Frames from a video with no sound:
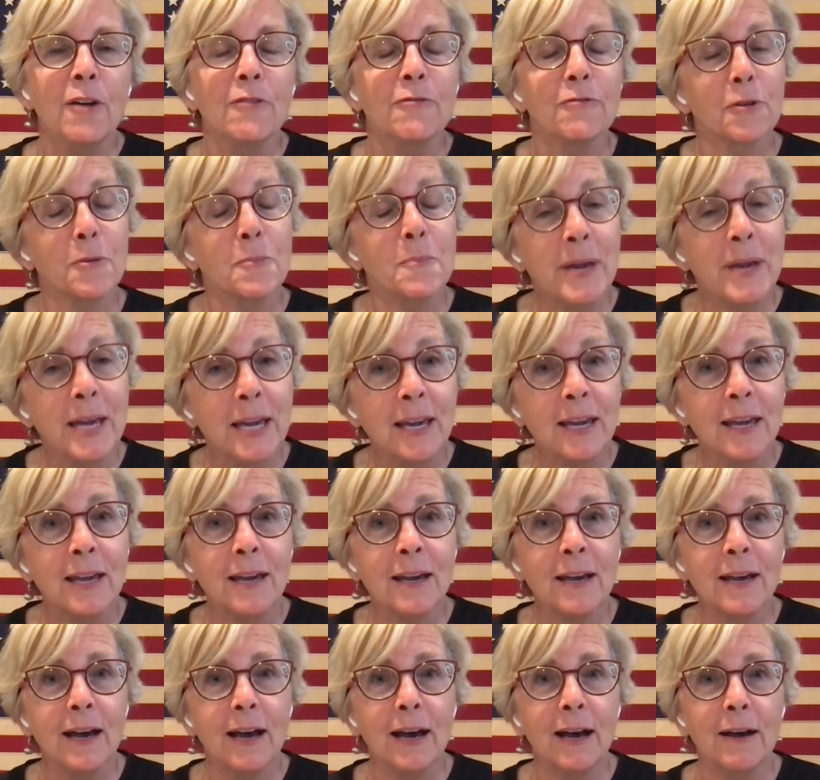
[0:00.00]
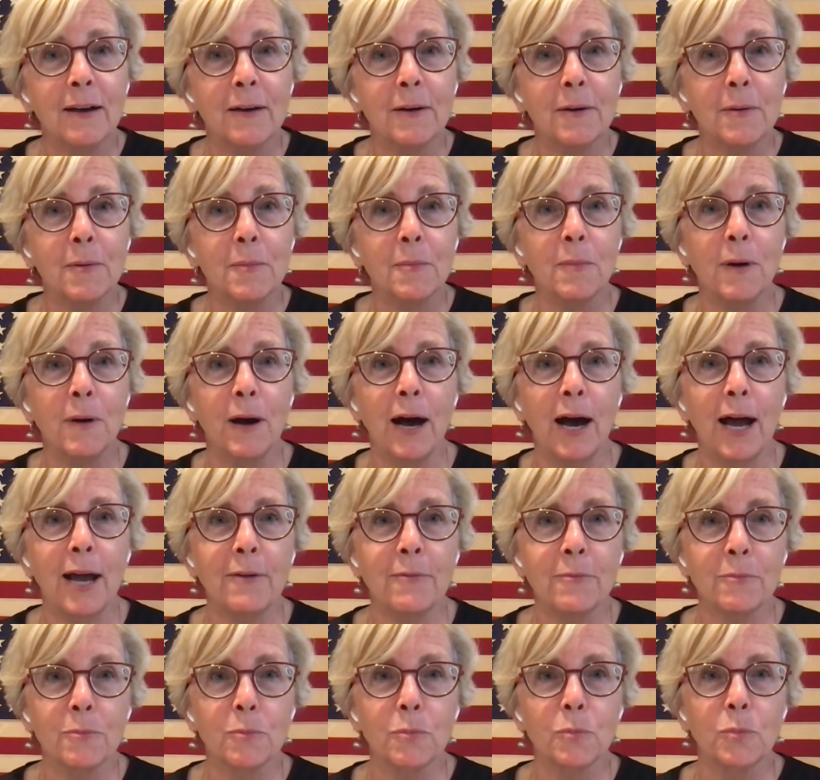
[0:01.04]
For me, I
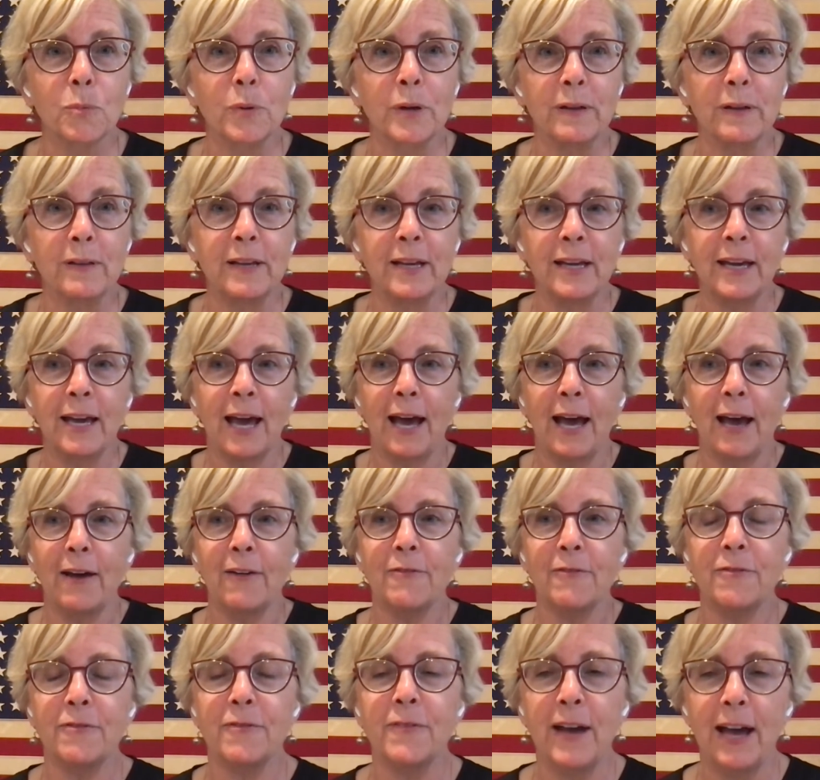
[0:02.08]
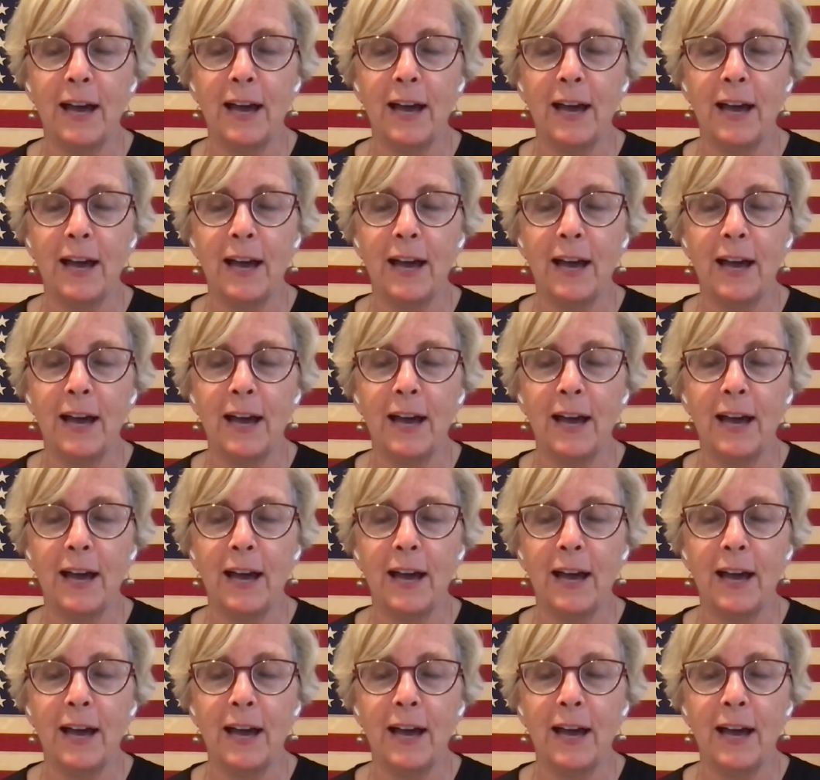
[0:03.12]
really have